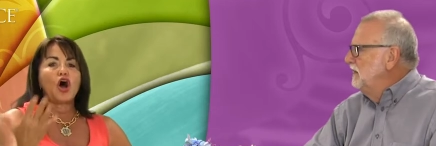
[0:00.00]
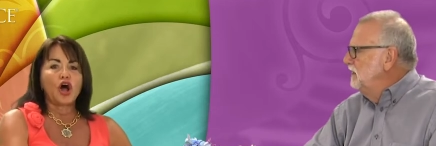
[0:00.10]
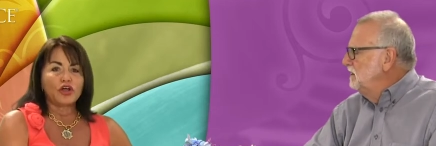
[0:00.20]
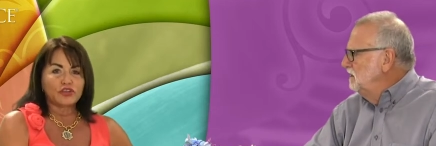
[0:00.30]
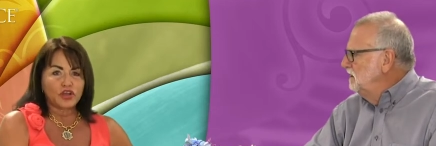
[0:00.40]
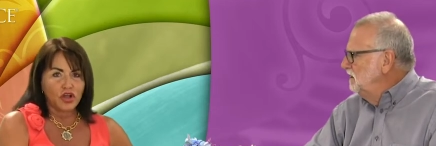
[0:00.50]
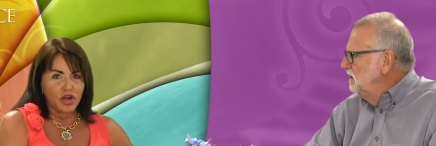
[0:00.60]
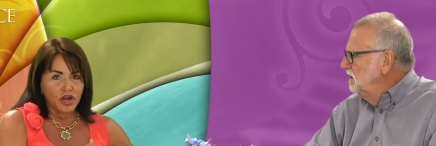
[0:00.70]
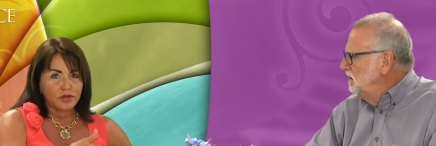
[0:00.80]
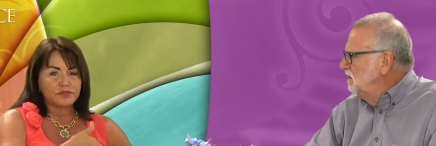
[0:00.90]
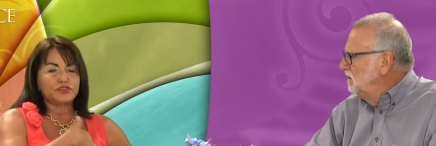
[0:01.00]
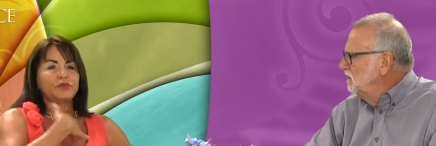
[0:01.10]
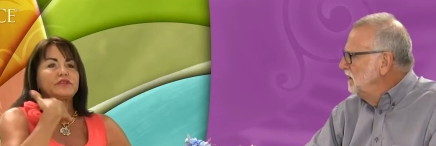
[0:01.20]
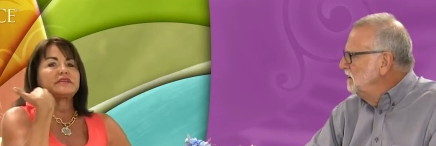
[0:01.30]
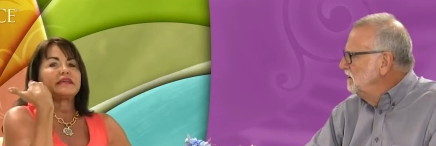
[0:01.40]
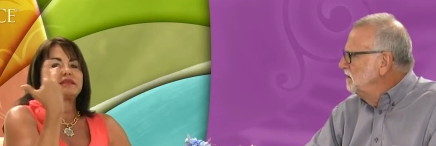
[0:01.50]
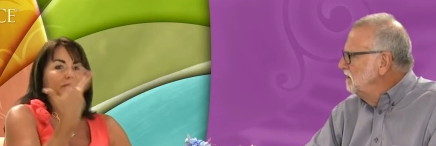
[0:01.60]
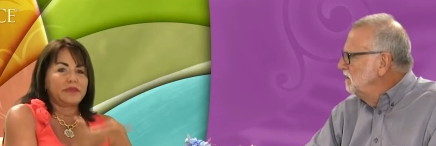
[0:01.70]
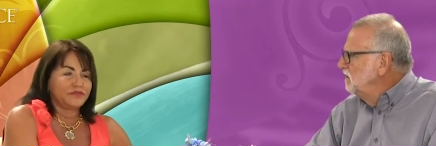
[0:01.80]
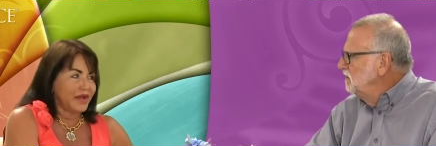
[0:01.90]
Speaker 1: all the carbs you right. take the
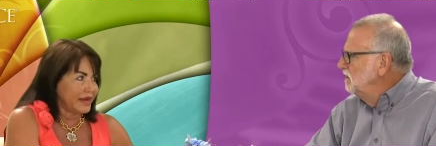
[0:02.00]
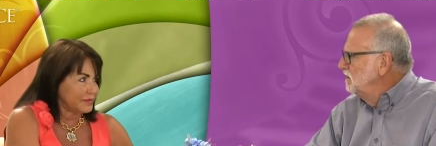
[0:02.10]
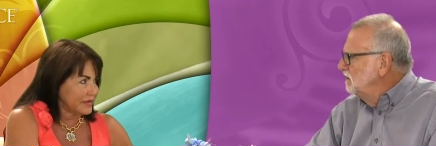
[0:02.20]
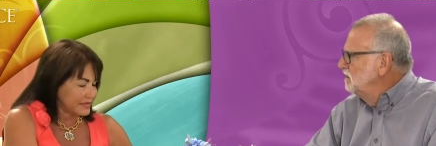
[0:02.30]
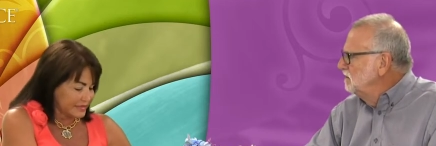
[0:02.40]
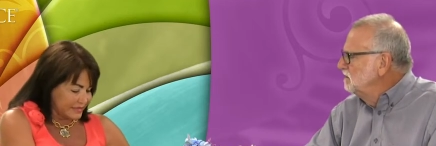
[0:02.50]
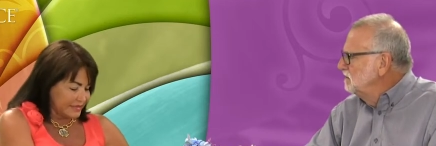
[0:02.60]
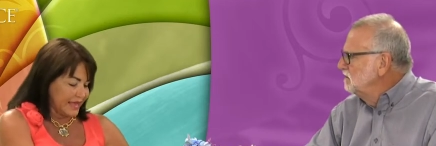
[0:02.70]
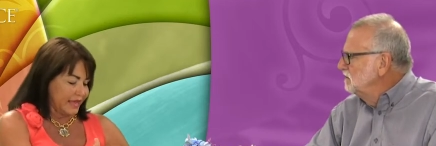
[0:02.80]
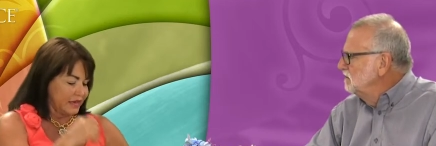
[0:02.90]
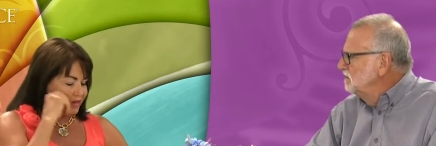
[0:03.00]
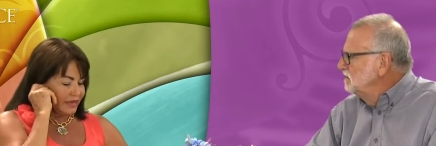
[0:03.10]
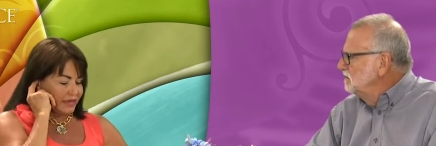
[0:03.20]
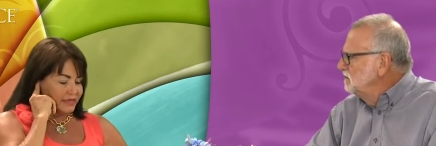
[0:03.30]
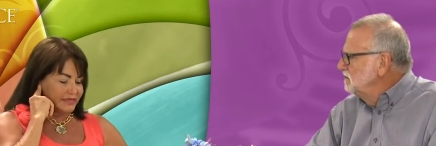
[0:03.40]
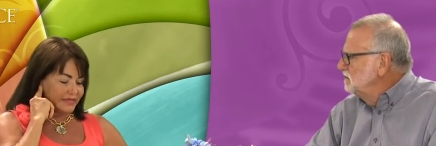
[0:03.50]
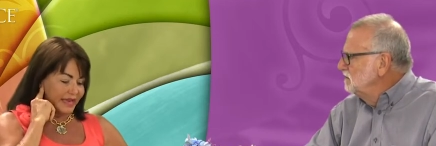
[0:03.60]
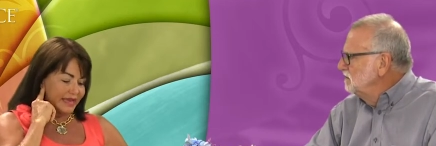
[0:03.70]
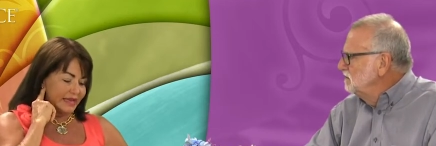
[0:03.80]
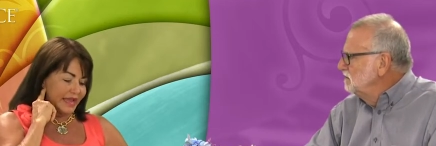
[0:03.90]
b vitamins instead
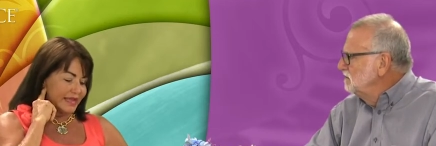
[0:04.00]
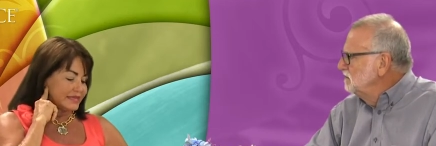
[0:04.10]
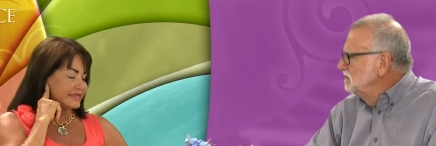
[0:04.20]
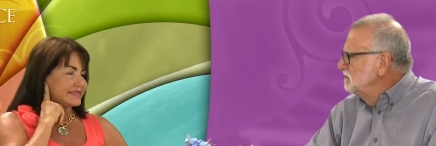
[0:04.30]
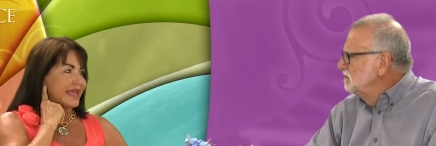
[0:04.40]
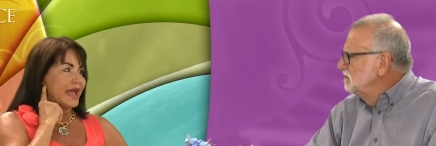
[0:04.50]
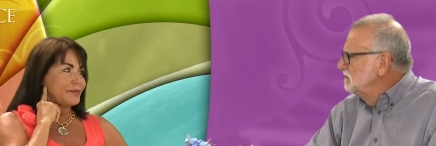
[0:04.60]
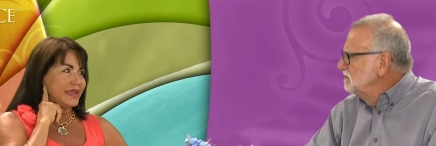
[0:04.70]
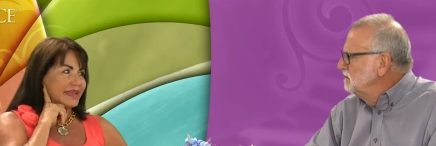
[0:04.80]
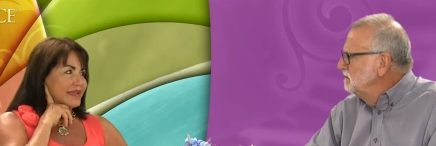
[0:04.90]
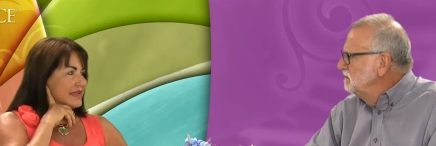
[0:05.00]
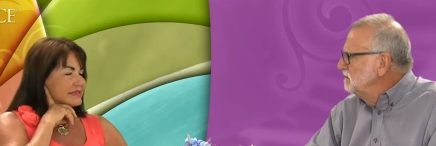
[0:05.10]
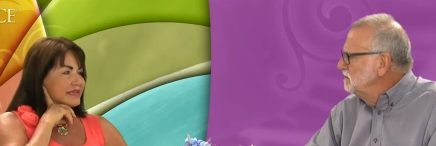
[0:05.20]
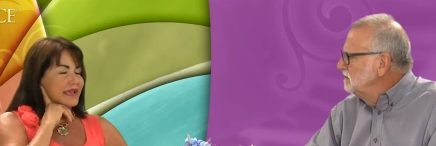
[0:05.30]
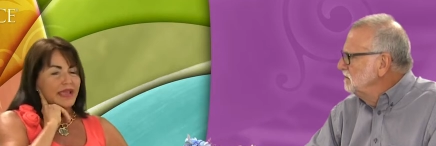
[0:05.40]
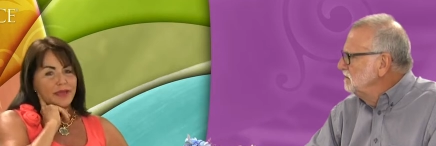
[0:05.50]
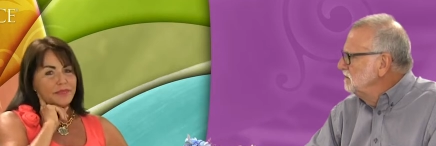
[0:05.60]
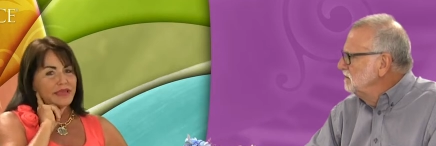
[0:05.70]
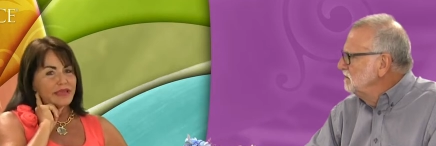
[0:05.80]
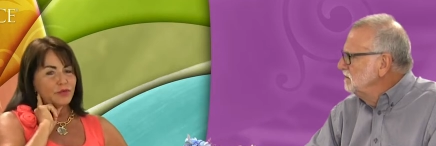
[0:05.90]
zinc and same
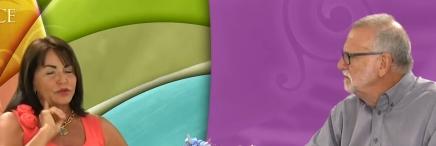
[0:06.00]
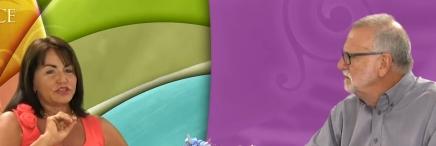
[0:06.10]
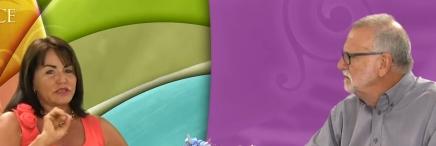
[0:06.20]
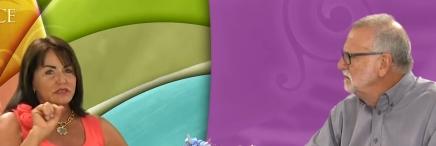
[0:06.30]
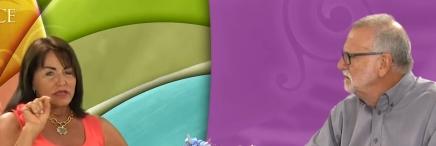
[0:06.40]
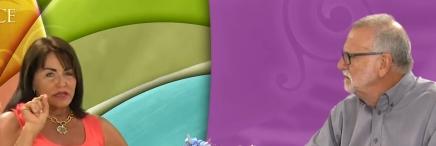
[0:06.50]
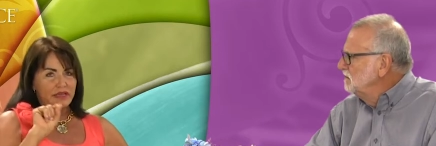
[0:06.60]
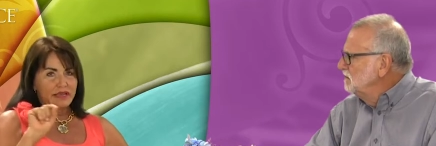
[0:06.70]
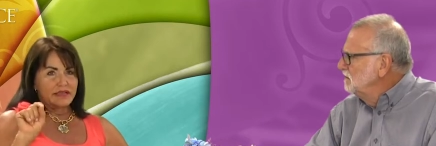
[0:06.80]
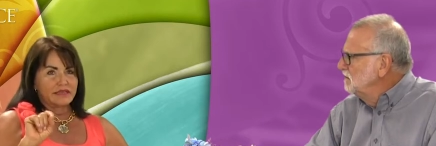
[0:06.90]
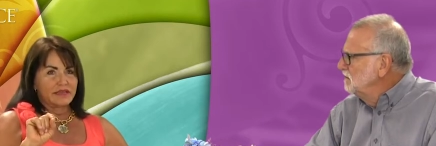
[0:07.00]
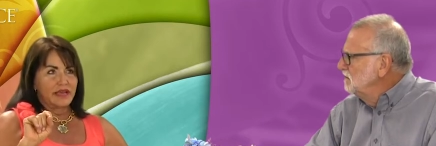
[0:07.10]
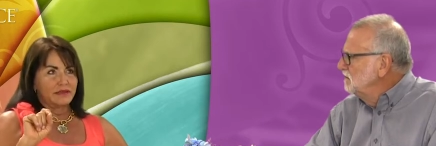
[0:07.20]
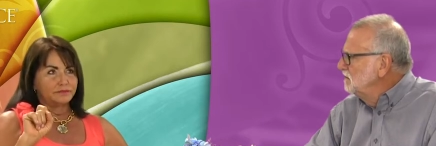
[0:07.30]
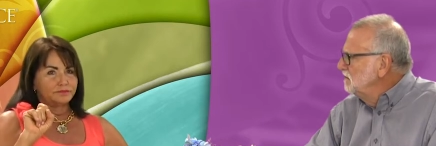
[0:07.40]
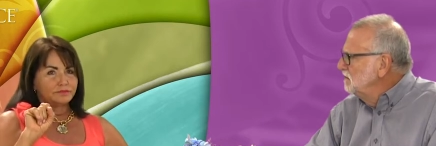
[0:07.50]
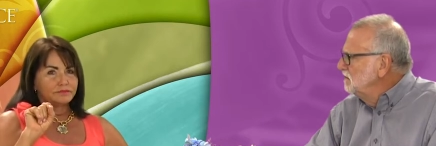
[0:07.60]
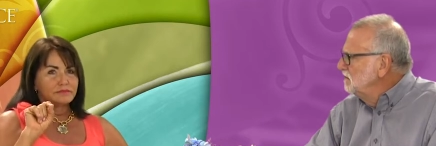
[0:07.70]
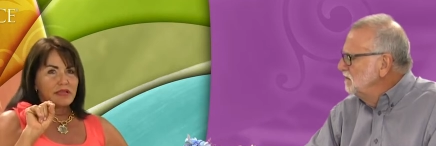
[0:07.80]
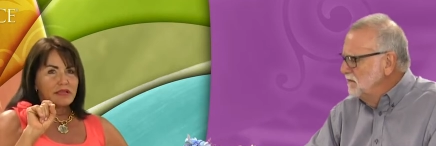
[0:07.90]
s-a-m-e which is is um,
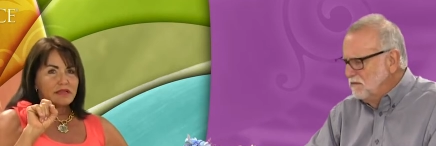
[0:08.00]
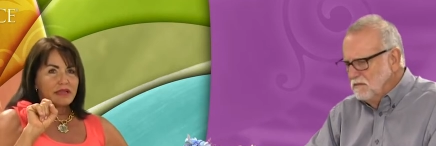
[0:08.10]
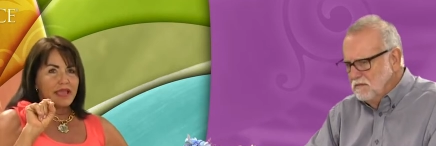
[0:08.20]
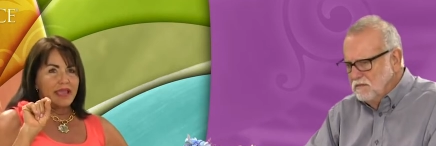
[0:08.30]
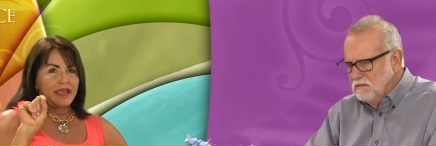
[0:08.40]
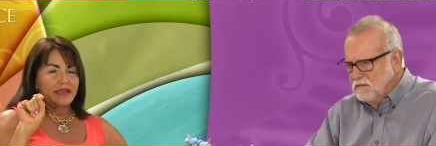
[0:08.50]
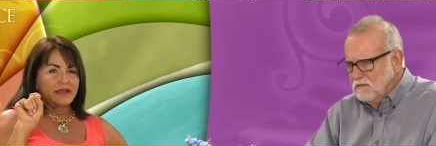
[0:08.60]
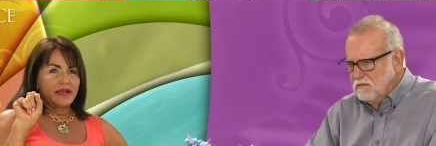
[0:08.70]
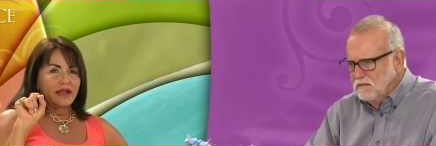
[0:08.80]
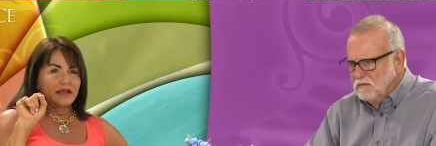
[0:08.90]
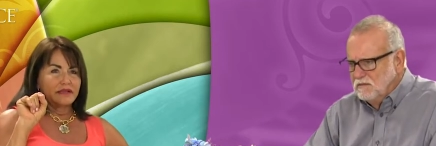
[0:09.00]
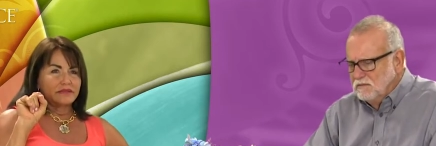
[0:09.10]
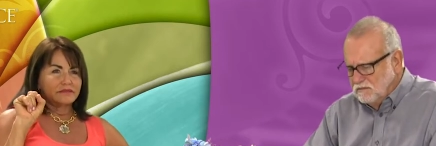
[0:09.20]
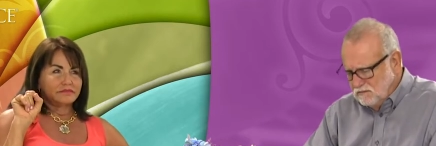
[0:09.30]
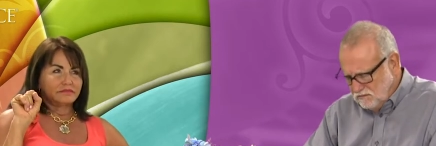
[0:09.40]
a uh,